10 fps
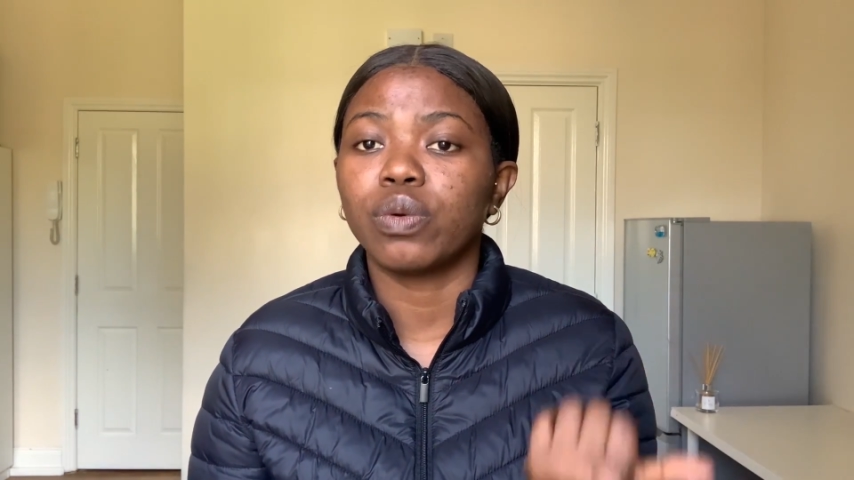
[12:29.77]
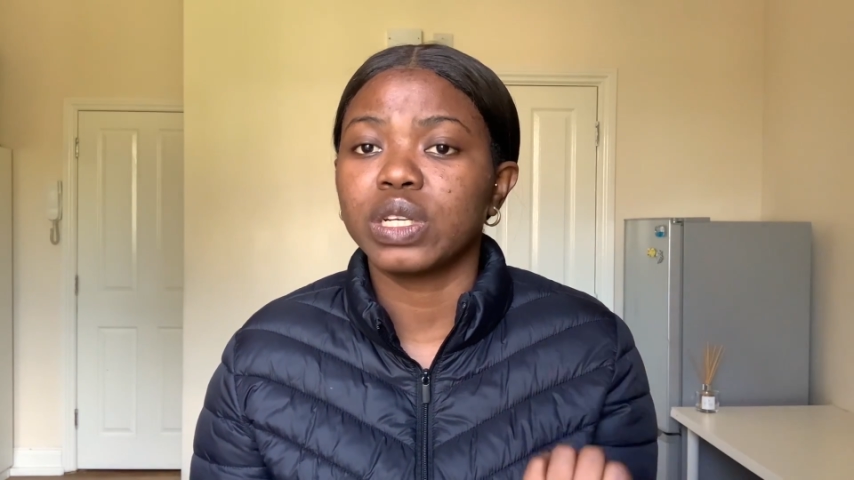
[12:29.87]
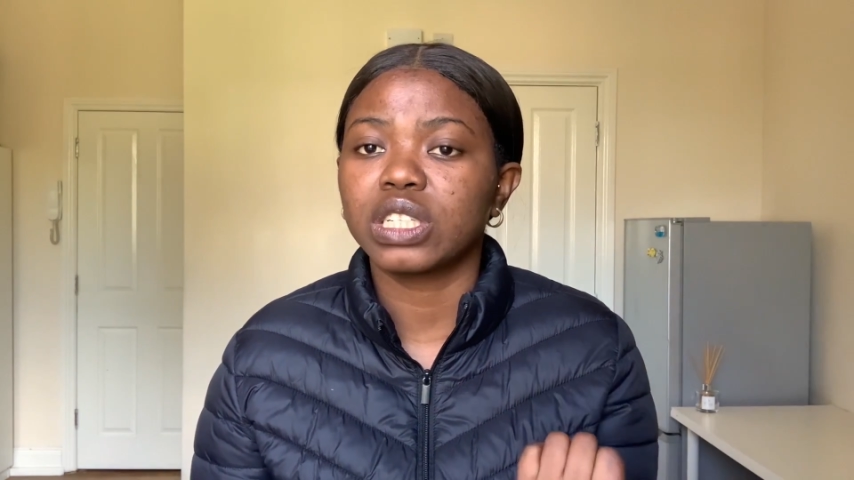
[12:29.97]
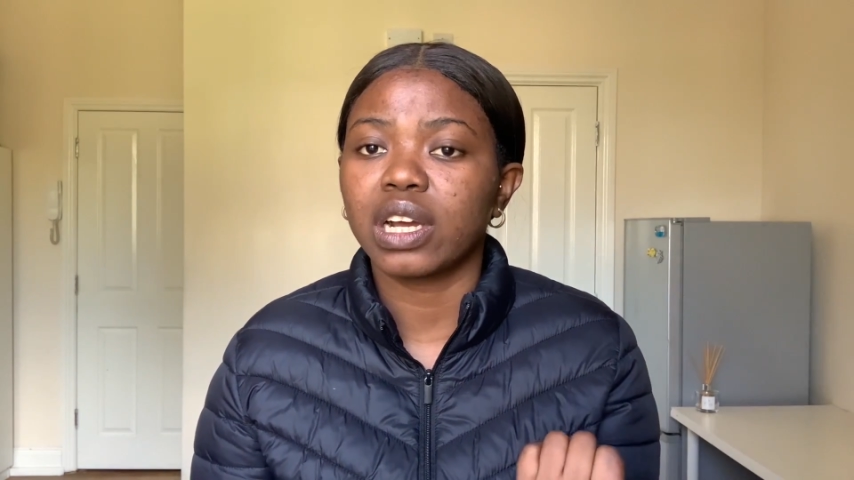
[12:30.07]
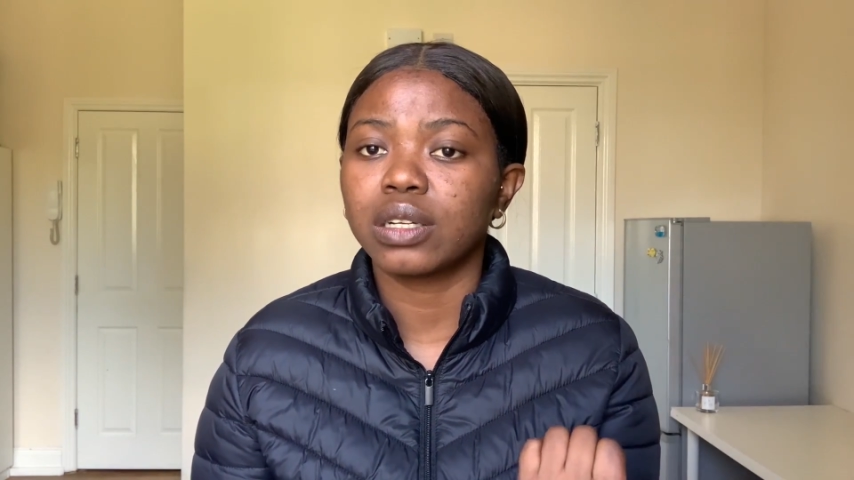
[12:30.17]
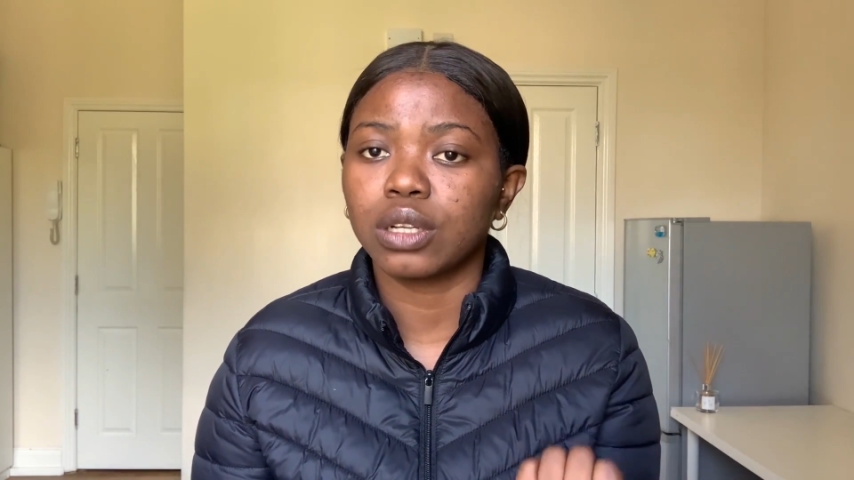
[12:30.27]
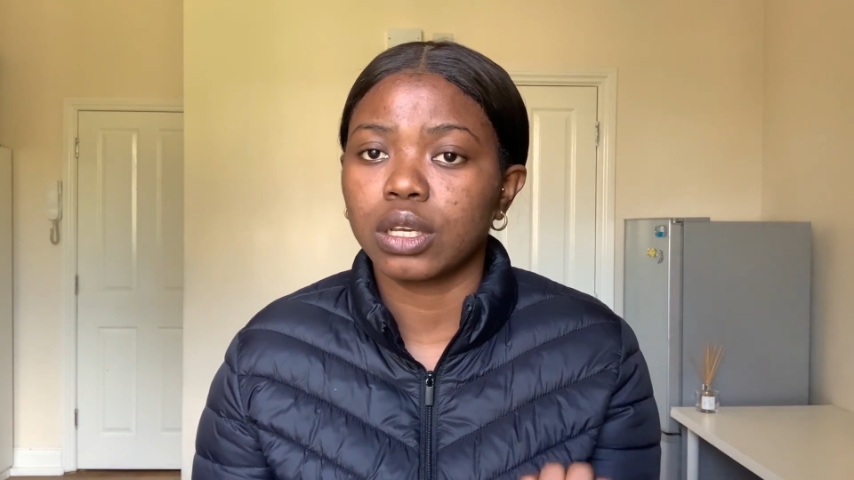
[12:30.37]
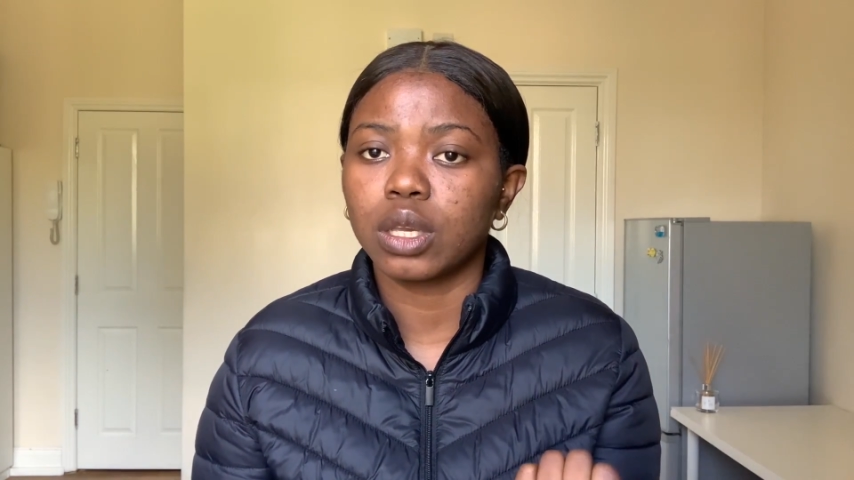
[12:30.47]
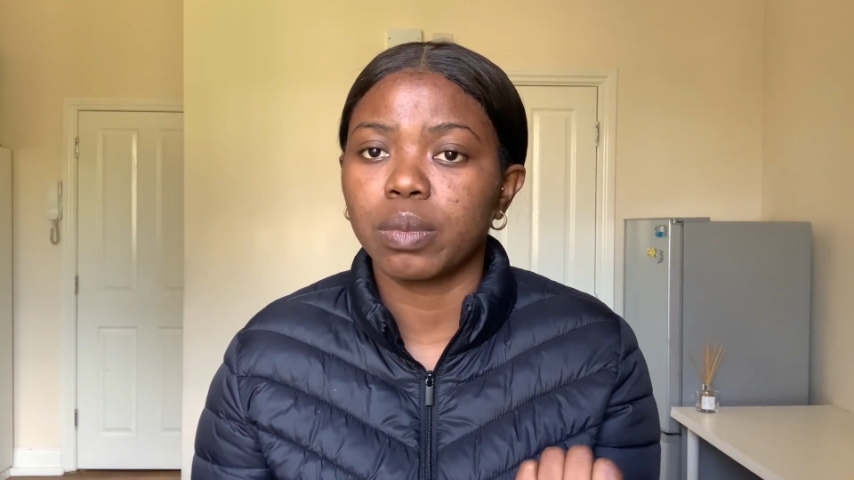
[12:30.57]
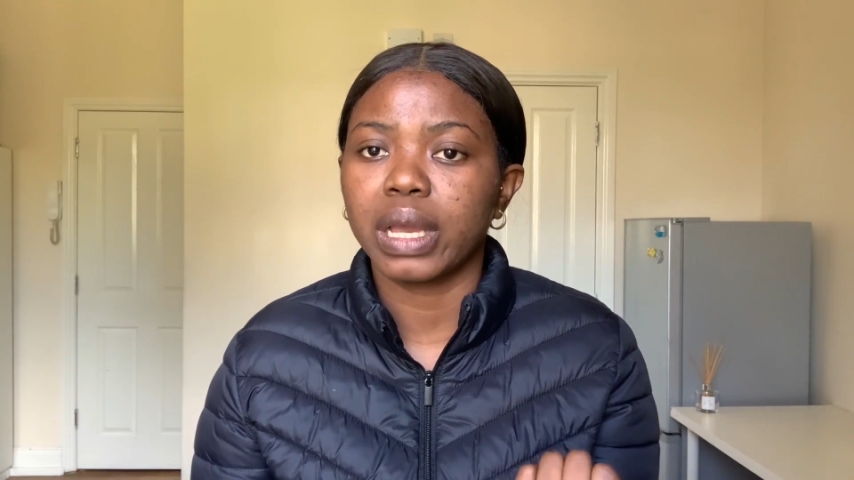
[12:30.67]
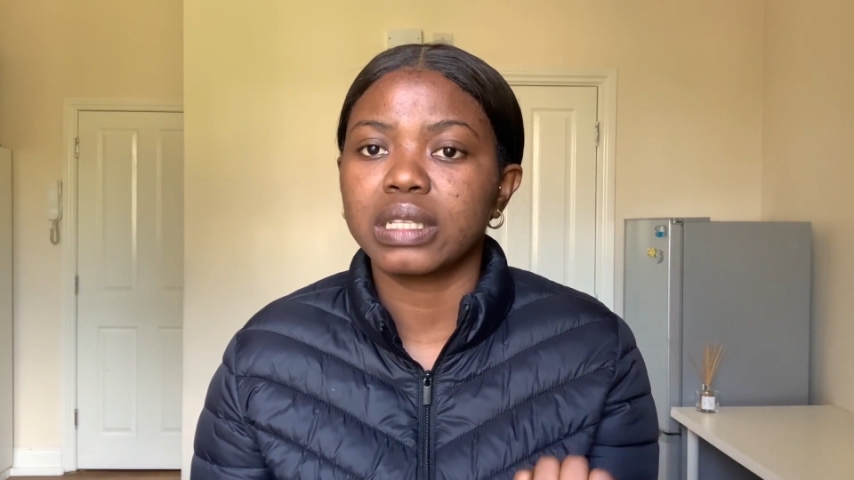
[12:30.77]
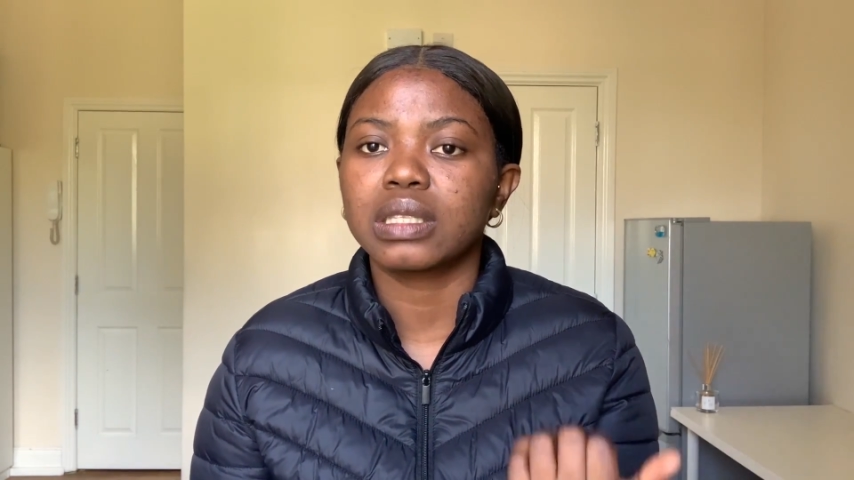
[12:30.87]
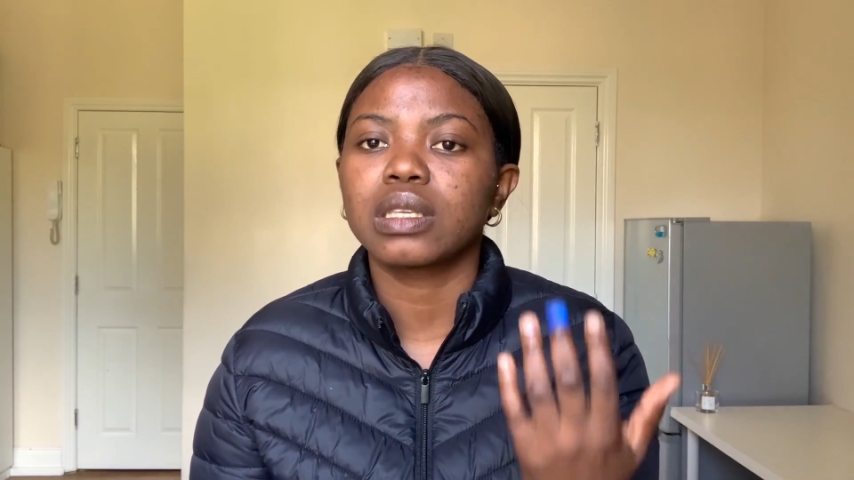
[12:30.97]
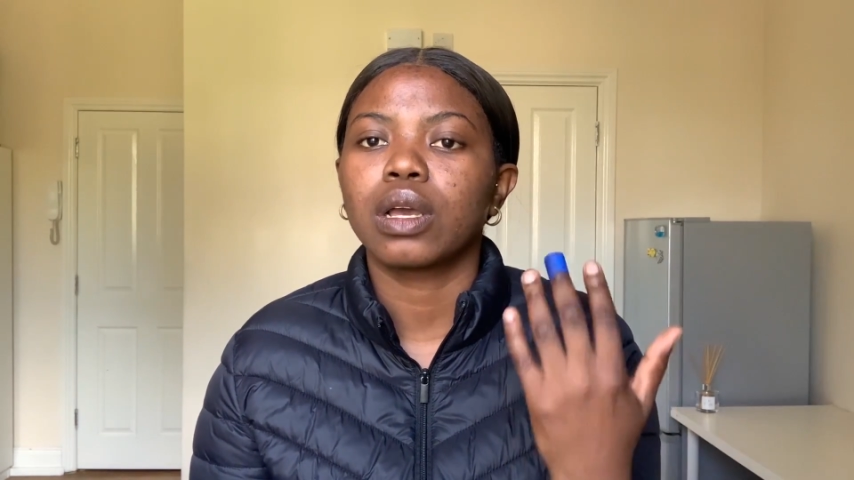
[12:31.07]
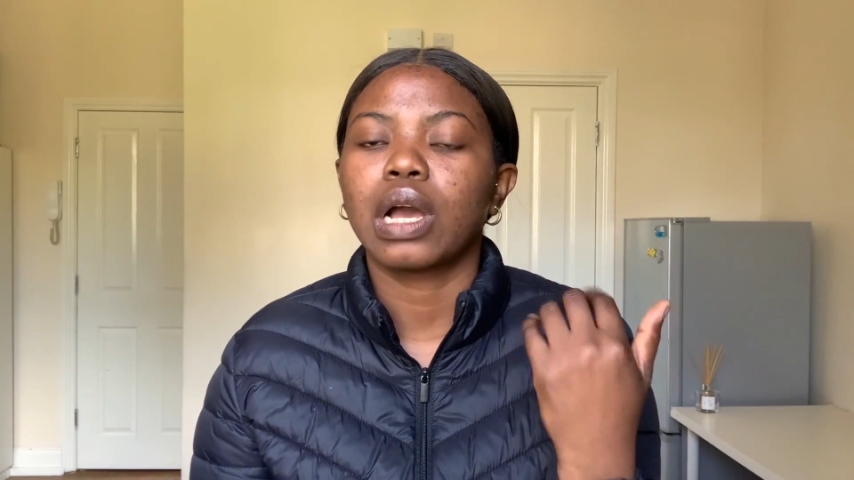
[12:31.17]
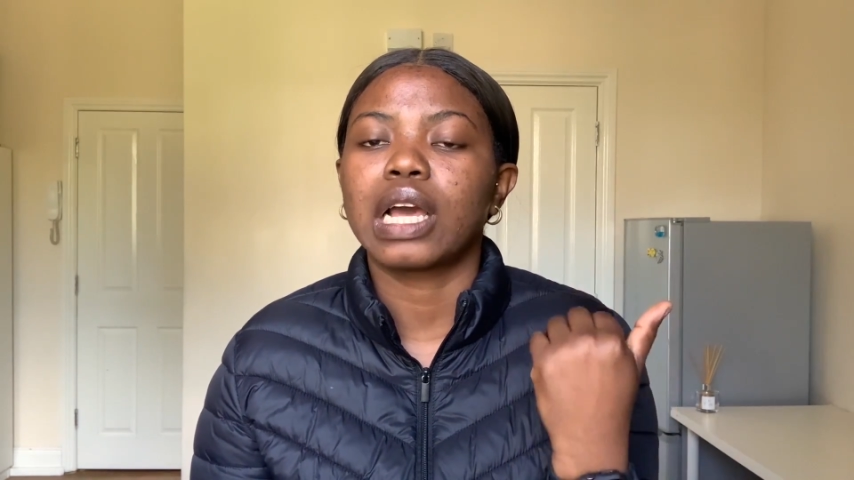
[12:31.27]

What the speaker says: original documents,